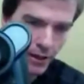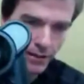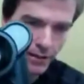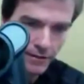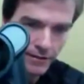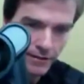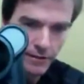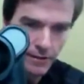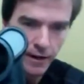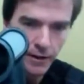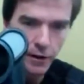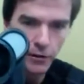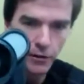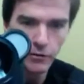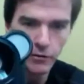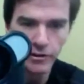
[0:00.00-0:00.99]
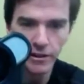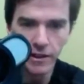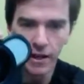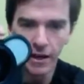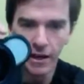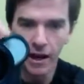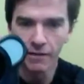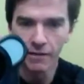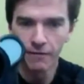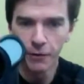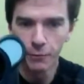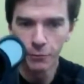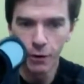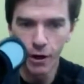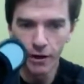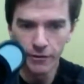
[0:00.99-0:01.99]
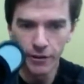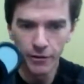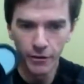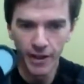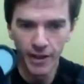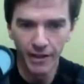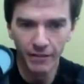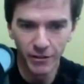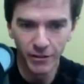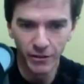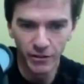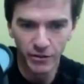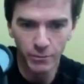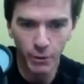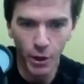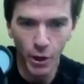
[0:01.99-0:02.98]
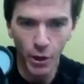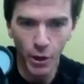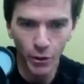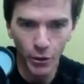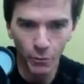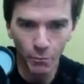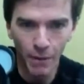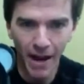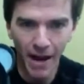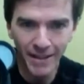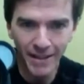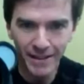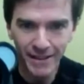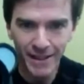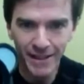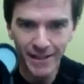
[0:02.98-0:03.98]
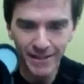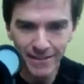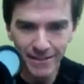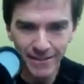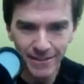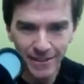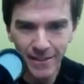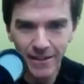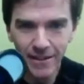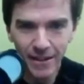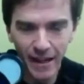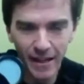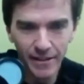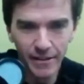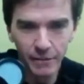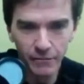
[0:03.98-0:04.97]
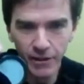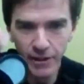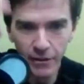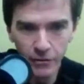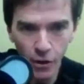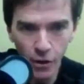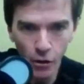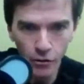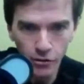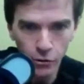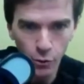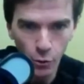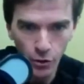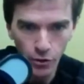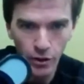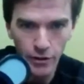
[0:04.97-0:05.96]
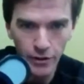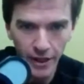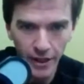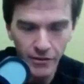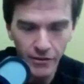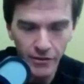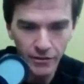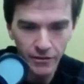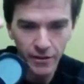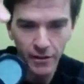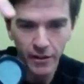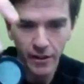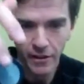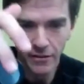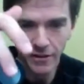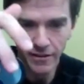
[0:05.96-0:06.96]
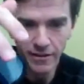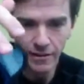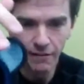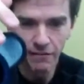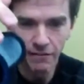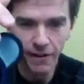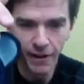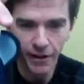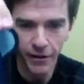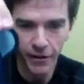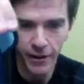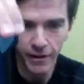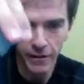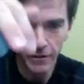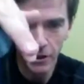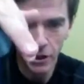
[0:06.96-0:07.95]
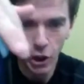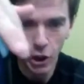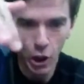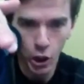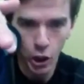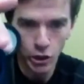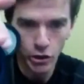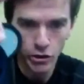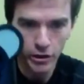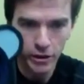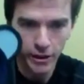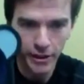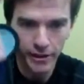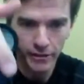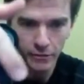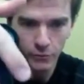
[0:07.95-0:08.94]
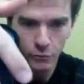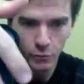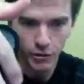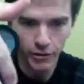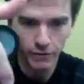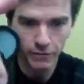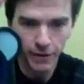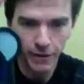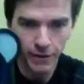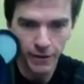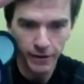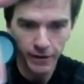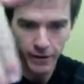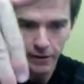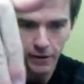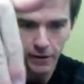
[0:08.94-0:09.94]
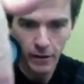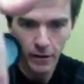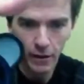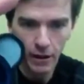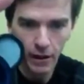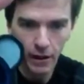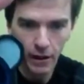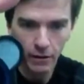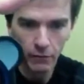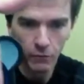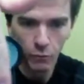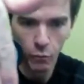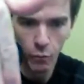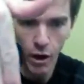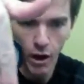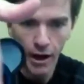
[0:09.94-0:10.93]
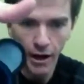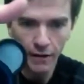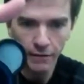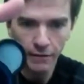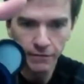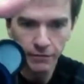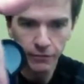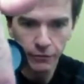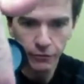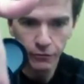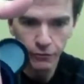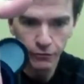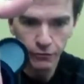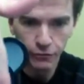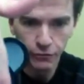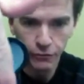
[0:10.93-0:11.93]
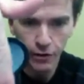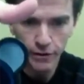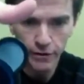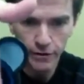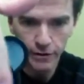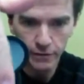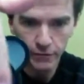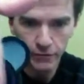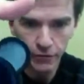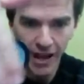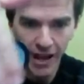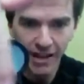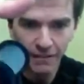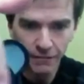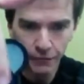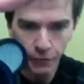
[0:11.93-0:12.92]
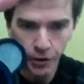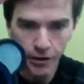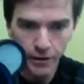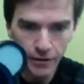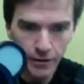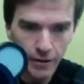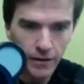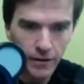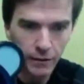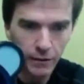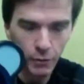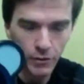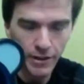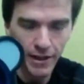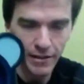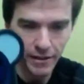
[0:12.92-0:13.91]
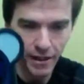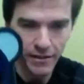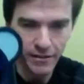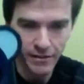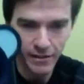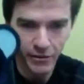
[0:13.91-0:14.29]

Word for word: lens. I know you see a lot of iPhone products out there and have these little small little magnet lenses, and the video's all distorted on the edges. This is a very large lens with a very wide front, flat front. What that does is